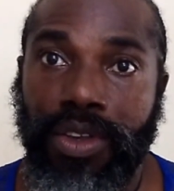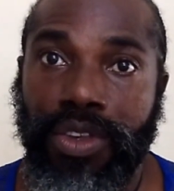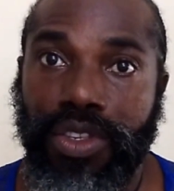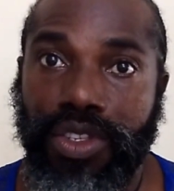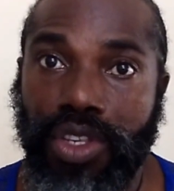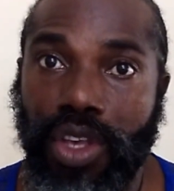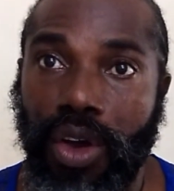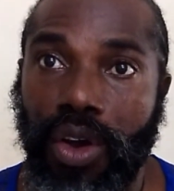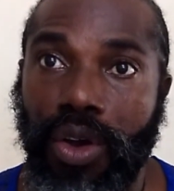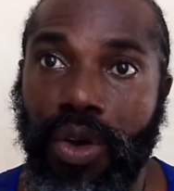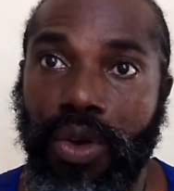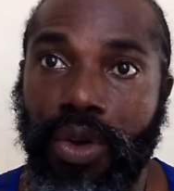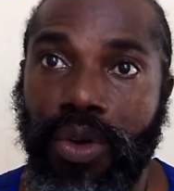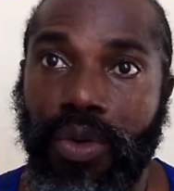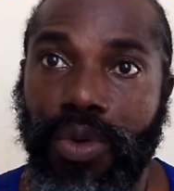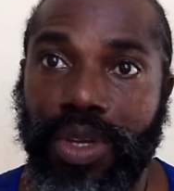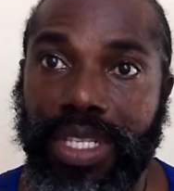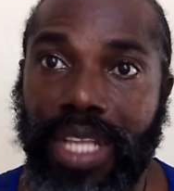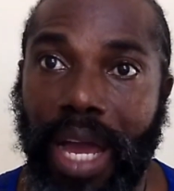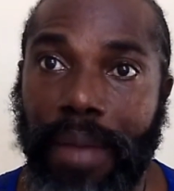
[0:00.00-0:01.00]
So
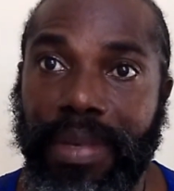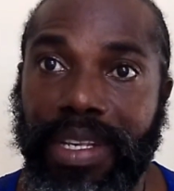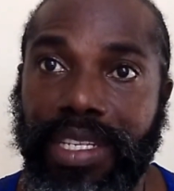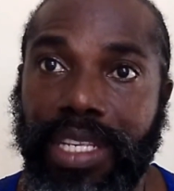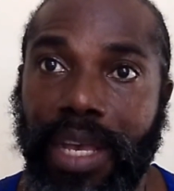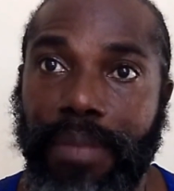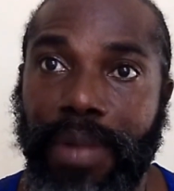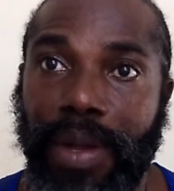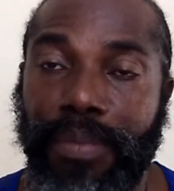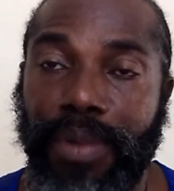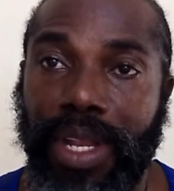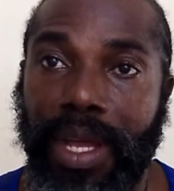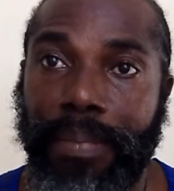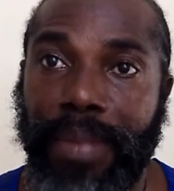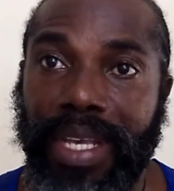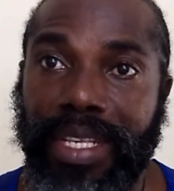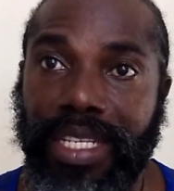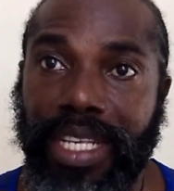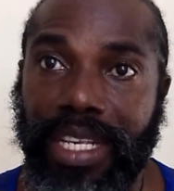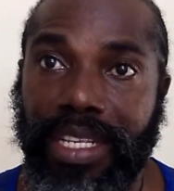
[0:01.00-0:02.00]
with that being said, my brother and
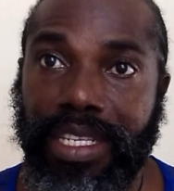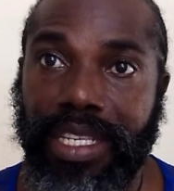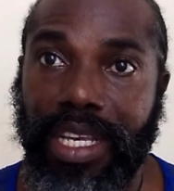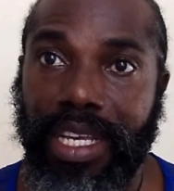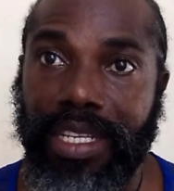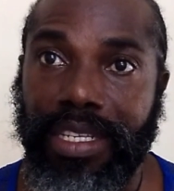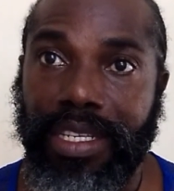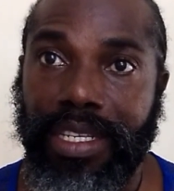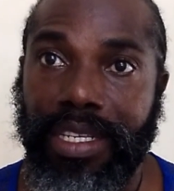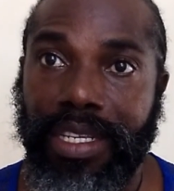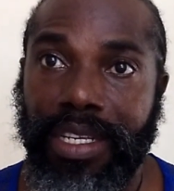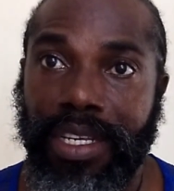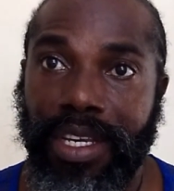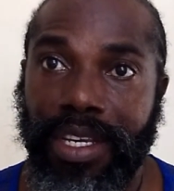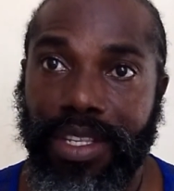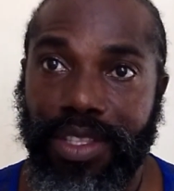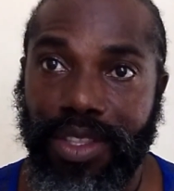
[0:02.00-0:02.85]
my sisters,